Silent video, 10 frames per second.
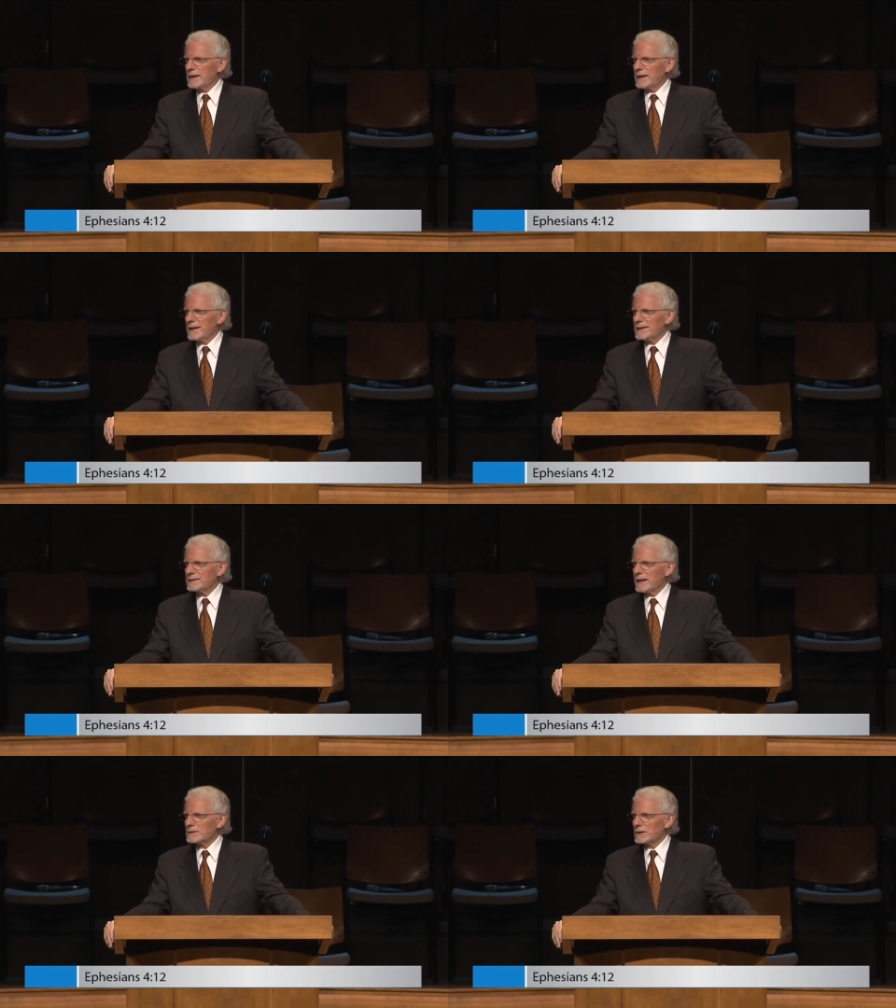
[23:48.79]
uh,
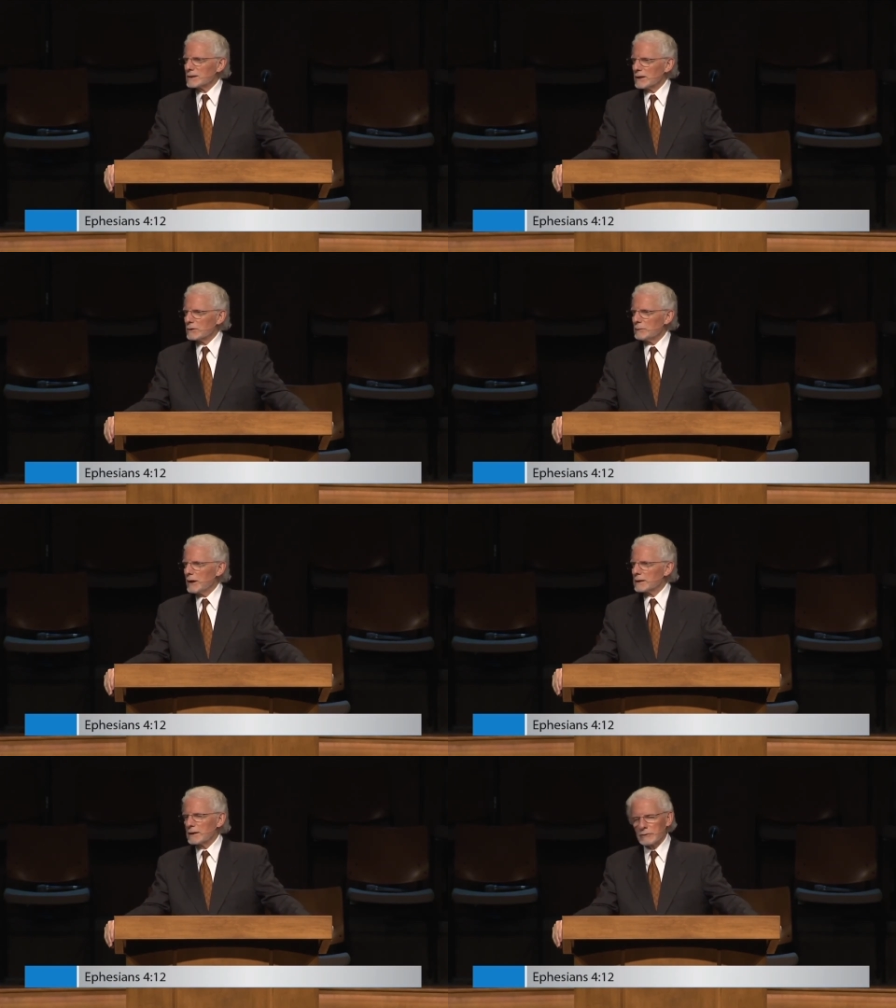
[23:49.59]
not to tear the
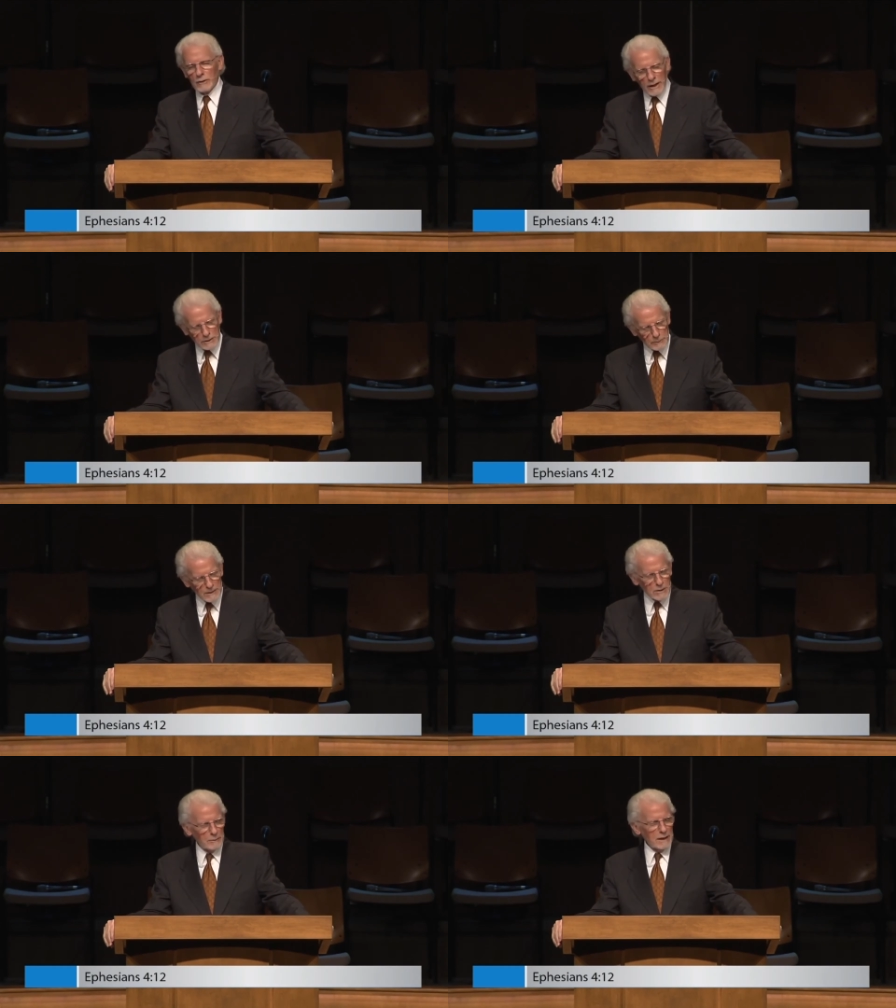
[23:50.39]
body of Christ,
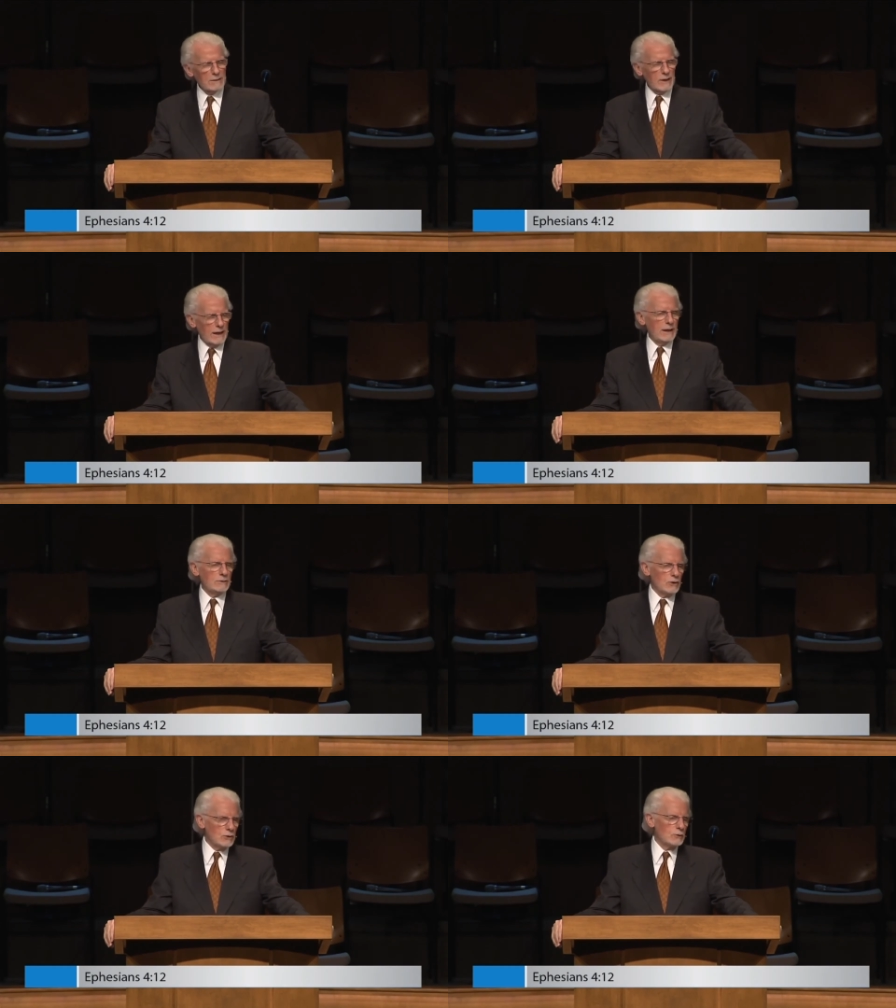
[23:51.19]
but to
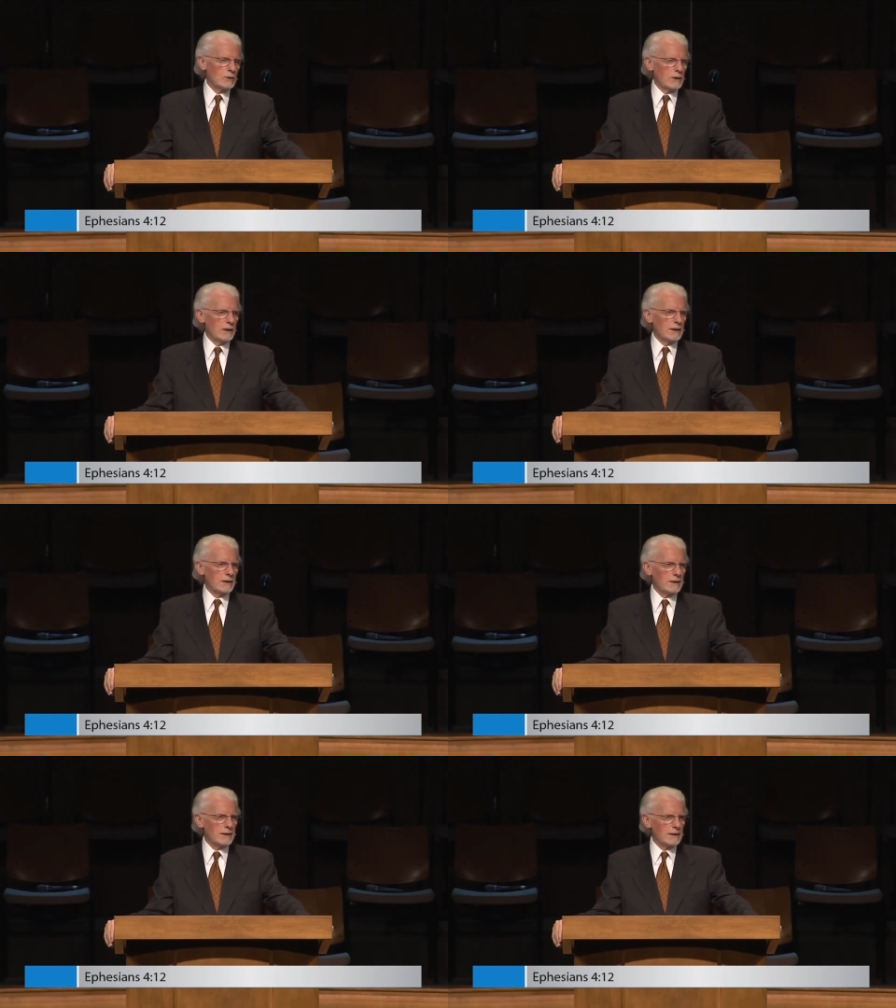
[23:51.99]
maintain the unity,
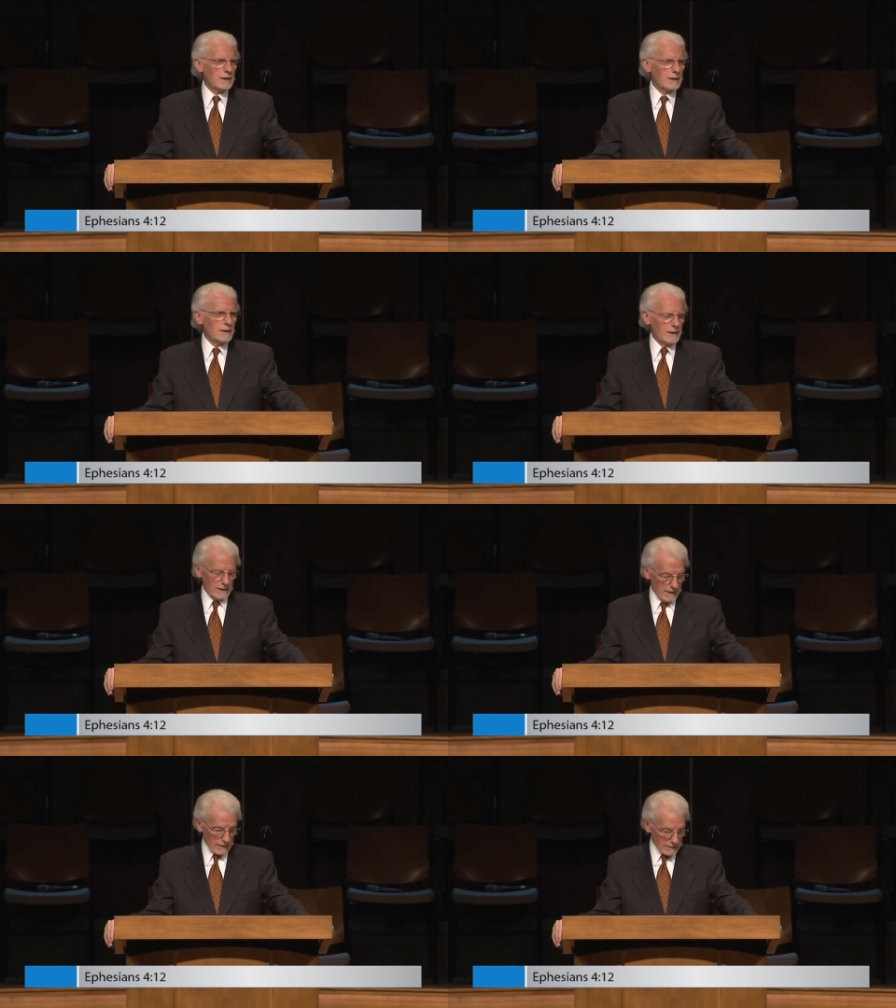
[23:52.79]

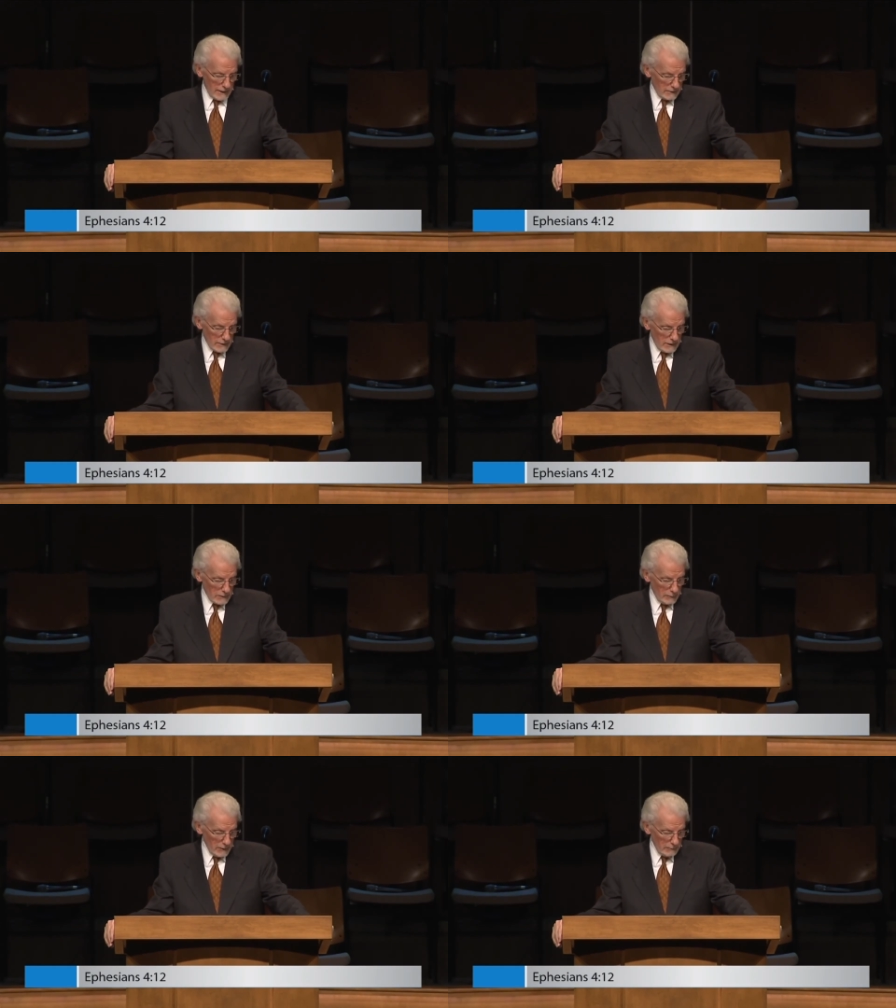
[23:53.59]
because uh, that's
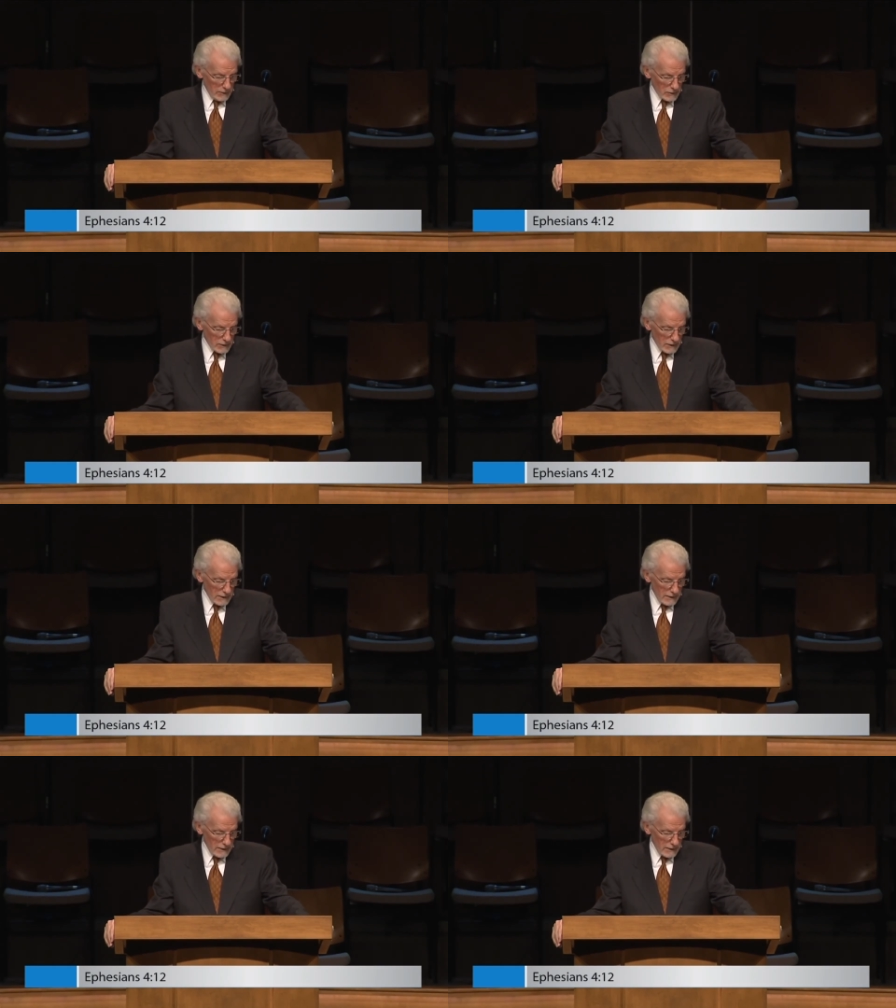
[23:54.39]
God's purpose.